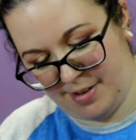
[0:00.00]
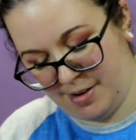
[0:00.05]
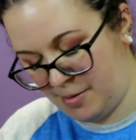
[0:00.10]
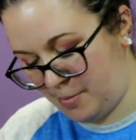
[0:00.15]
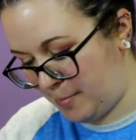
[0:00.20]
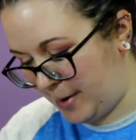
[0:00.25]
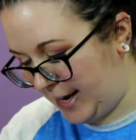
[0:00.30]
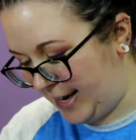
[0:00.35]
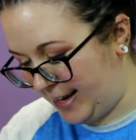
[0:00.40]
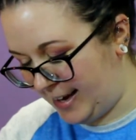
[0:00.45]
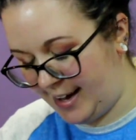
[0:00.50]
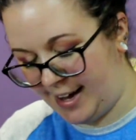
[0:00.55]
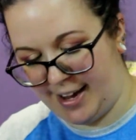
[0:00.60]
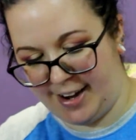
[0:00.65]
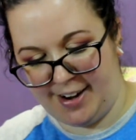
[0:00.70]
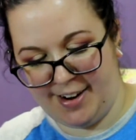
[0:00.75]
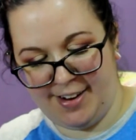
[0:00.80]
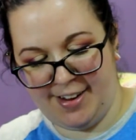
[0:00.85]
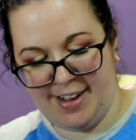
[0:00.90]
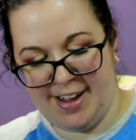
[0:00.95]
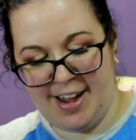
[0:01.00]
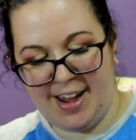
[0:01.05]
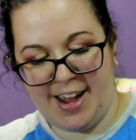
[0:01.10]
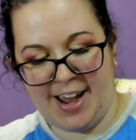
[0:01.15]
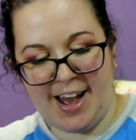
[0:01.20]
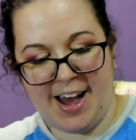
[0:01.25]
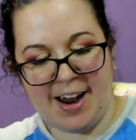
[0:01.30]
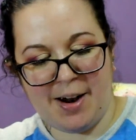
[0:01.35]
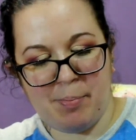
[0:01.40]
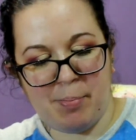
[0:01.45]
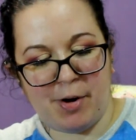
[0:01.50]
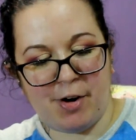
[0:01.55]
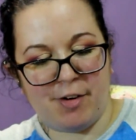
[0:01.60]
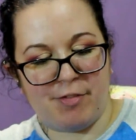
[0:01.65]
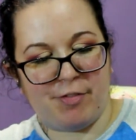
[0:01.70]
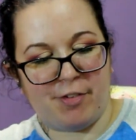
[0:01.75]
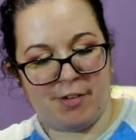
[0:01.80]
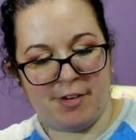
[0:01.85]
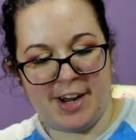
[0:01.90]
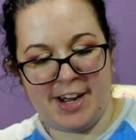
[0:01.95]
Oh my god. It had a
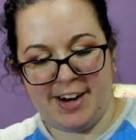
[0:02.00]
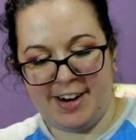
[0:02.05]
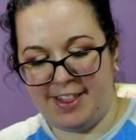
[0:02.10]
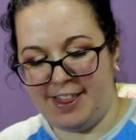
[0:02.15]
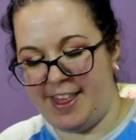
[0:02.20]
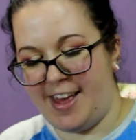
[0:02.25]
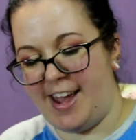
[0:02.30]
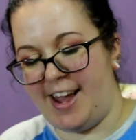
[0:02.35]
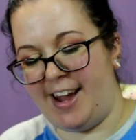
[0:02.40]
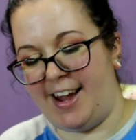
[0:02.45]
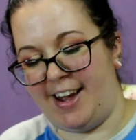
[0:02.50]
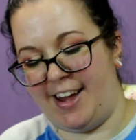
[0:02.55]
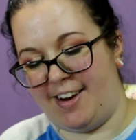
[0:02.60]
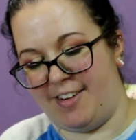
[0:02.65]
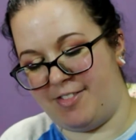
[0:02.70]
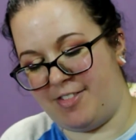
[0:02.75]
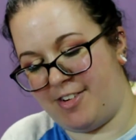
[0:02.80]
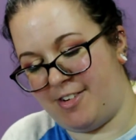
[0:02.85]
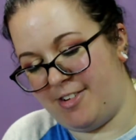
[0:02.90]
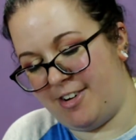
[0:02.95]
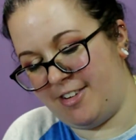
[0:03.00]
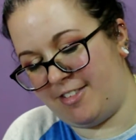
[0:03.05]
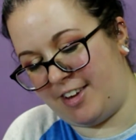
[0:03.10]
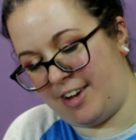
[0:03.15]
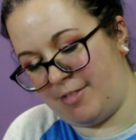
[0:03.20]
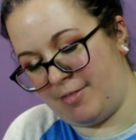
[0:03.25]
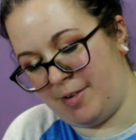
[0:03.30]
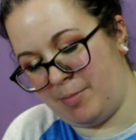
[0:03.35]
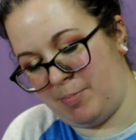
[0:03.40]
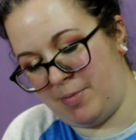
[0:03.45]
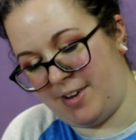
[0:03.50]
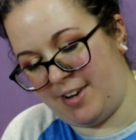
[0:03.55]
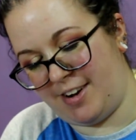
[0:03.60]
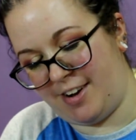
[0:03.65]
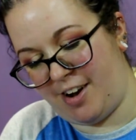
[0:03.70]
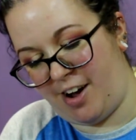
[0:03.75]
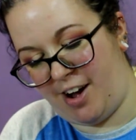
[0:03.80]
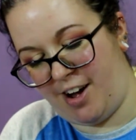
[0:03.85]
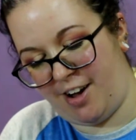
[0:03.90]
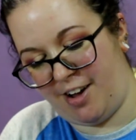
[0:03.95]
perforated thing, and of course I ripped it
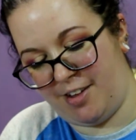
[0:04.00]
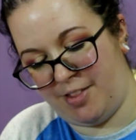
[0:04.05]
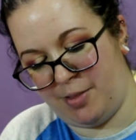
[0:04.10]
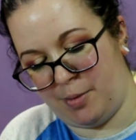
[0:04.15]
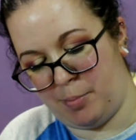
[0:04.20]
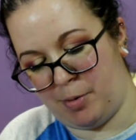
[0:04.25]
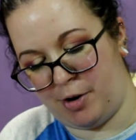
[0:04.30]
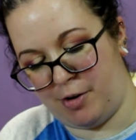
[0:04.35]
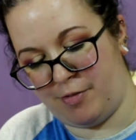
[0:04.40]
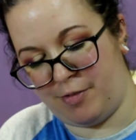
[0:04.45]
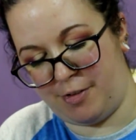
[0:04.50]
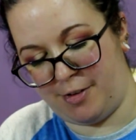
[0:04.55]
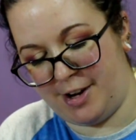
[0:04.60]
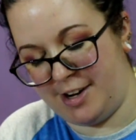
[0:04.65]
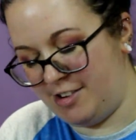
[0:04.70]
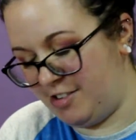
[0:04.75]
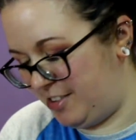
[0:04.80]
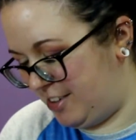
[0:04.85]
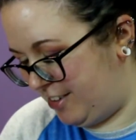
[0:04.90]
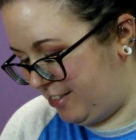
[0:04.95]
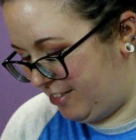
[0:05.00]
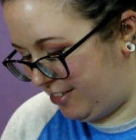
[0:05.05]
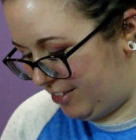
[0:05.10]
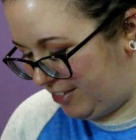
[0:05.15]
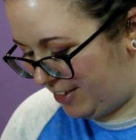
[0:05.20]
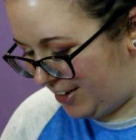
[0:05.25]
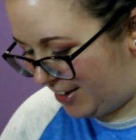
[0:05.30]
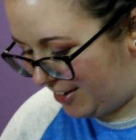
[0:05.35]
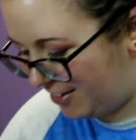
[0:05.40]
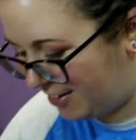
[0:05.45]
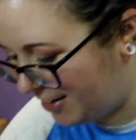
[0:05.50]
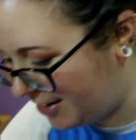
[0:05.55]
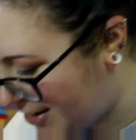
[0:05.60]
not on the perforation, so now